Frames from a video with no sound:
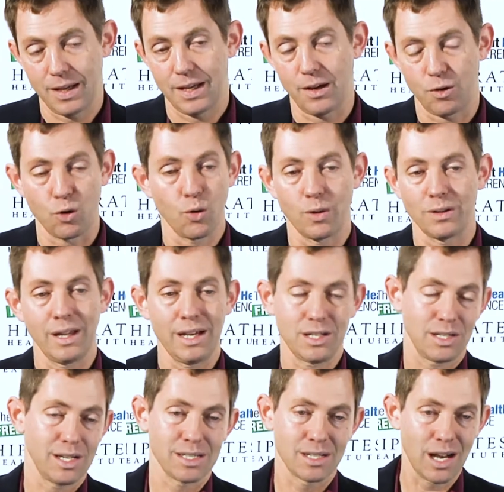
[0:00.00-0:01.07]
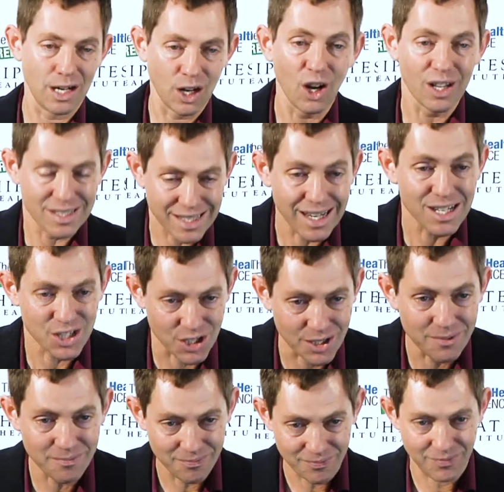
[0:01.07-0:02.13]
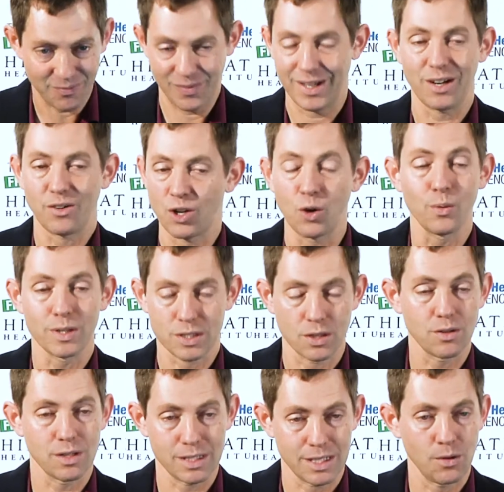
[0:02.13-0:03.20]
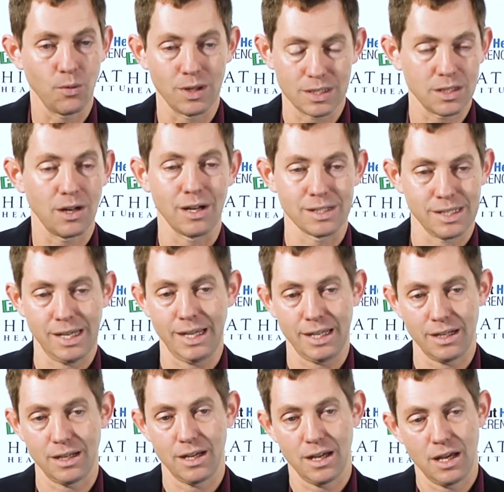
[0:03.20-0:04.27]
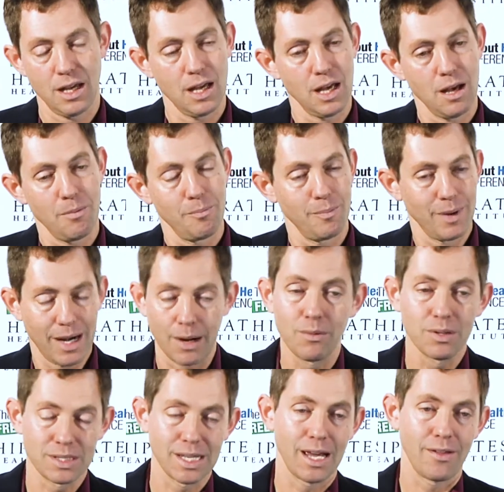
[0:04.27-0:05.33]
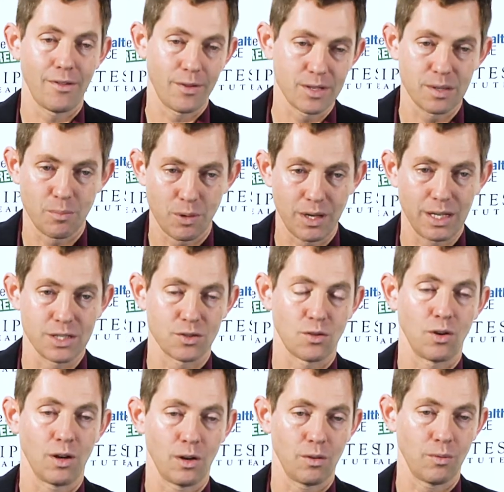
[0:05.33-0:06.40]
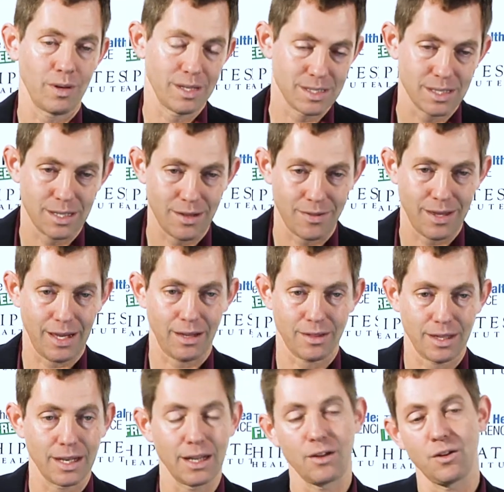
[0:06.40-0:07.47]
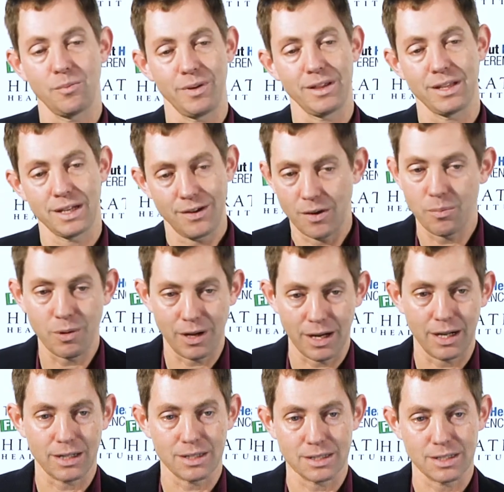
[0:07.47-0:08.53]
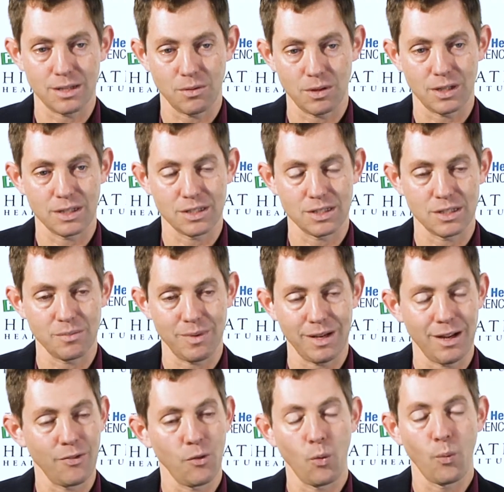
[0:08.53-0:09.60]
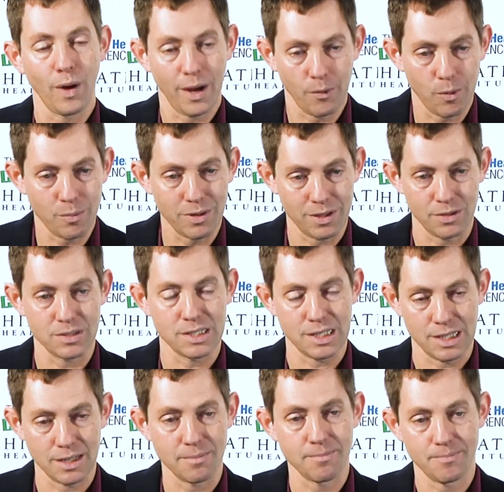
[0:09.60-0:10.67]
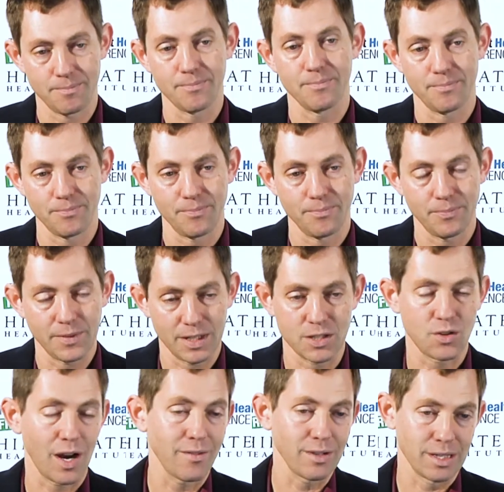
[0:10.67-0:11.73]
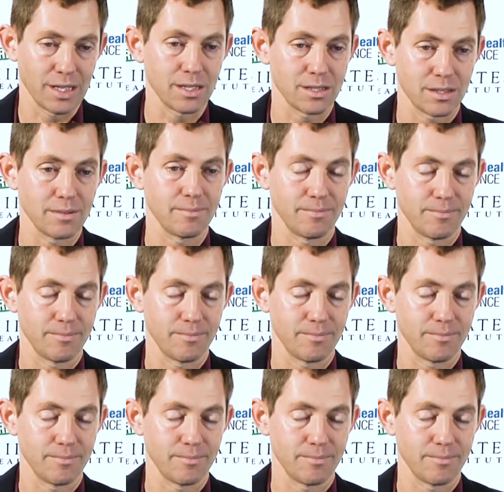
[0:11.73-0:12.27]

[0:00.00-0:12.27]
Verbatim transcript: Now, correlation is not causation. We don't know with certainty what's causing it. But I would say that there's a pretty strong reason to think that it could be the dairy products that we're consuming and the way we're producing them that's driving this.